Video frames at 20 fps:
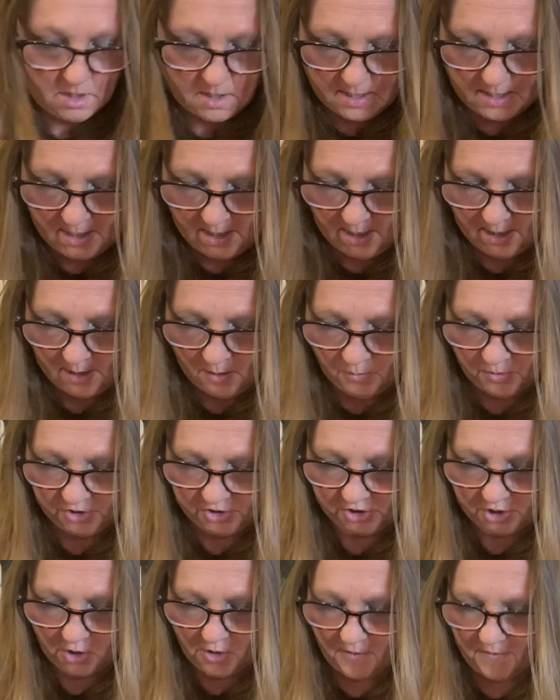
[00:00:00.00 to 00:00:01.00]
And I want to
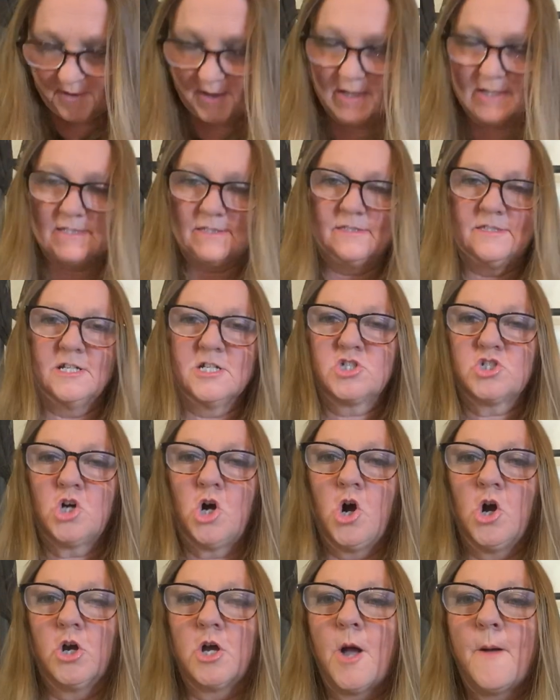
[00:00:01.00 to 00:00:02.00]
show you this.
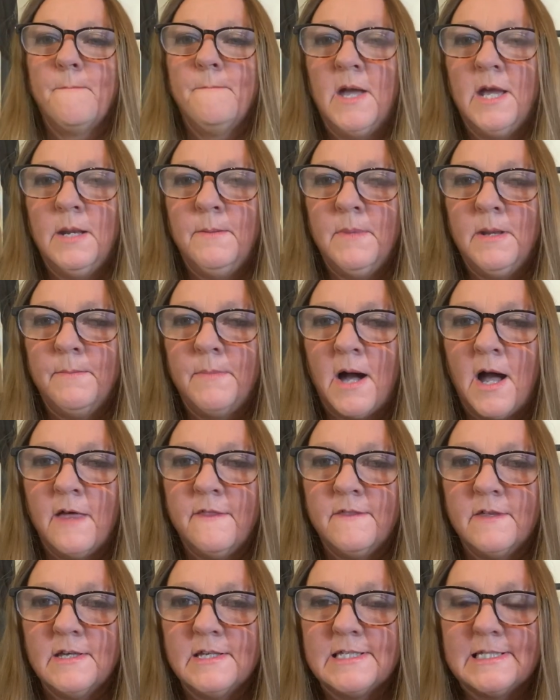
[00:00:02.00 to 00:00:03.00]
TikTok made me buy
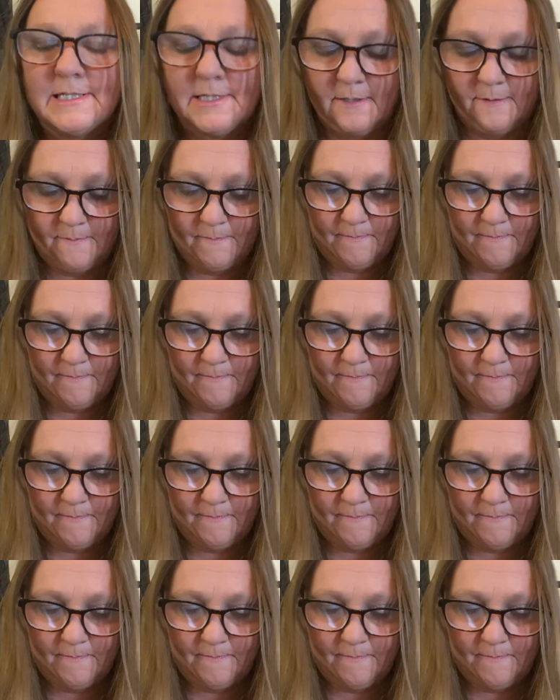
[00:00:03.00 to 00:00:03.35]
this.